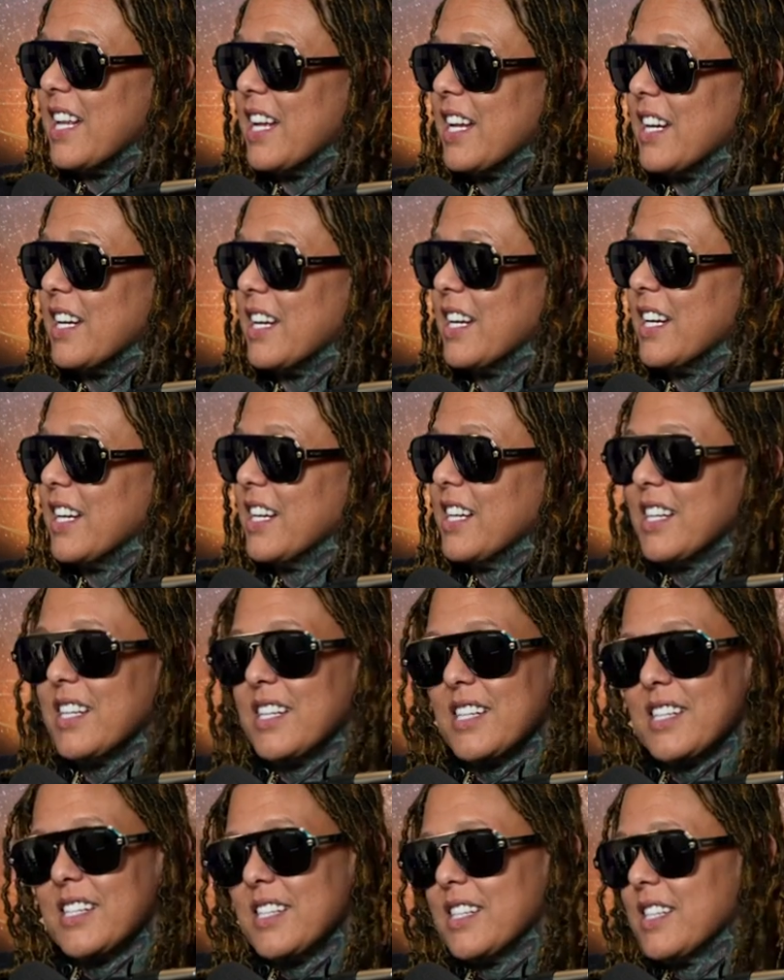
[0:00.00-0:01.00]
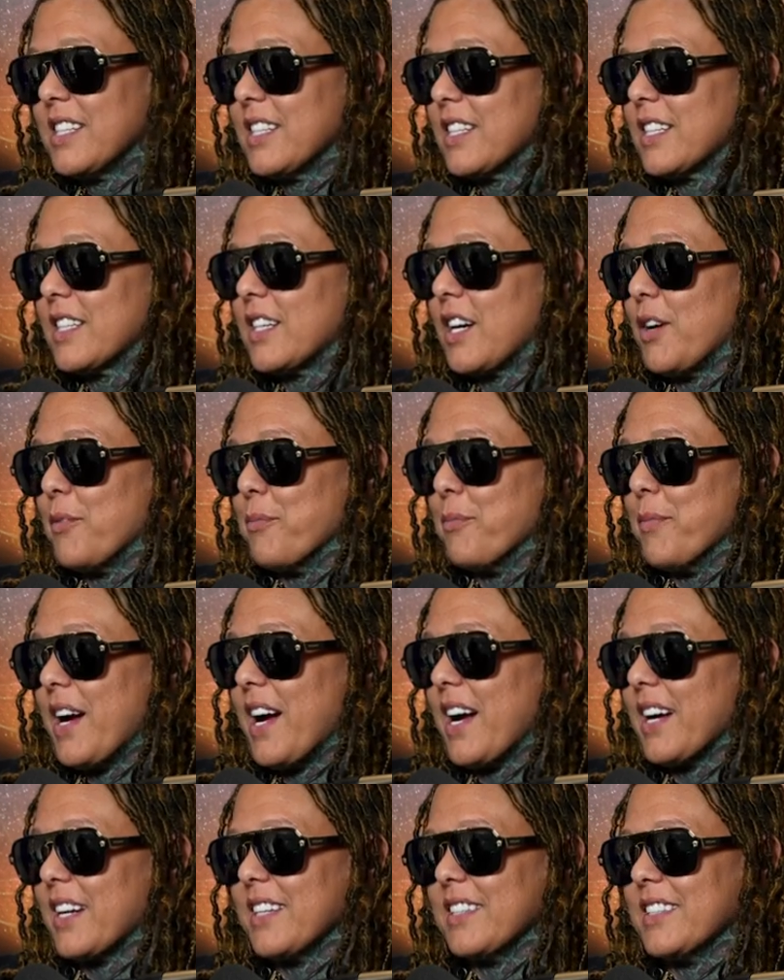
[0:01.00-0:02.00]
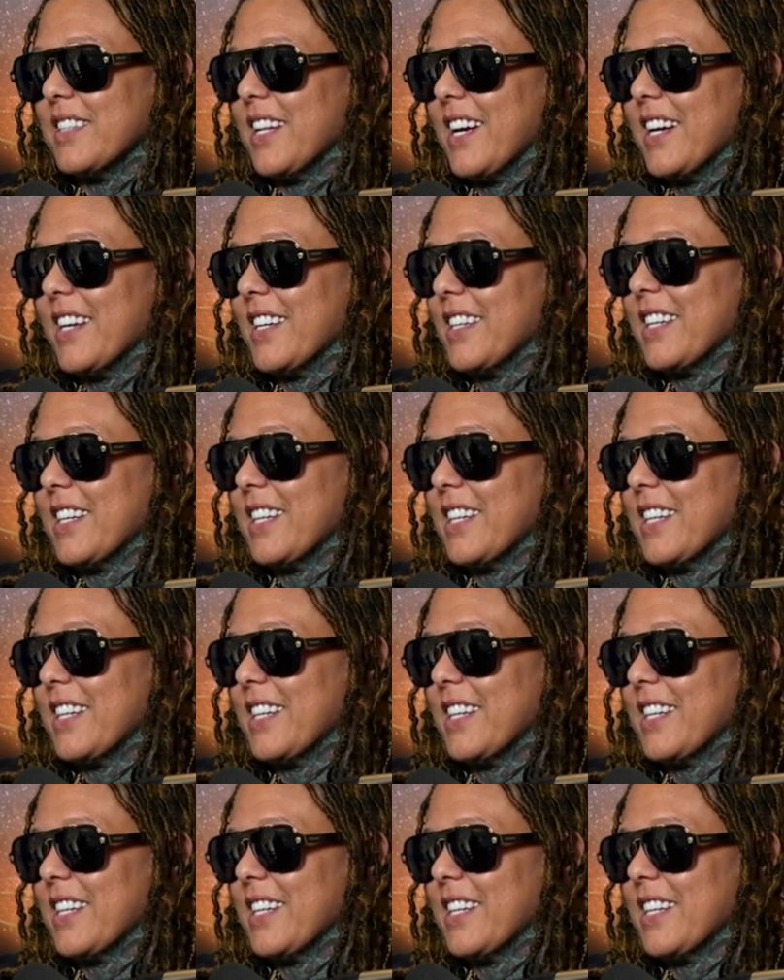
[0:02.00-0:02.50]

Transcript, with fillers: then come back and like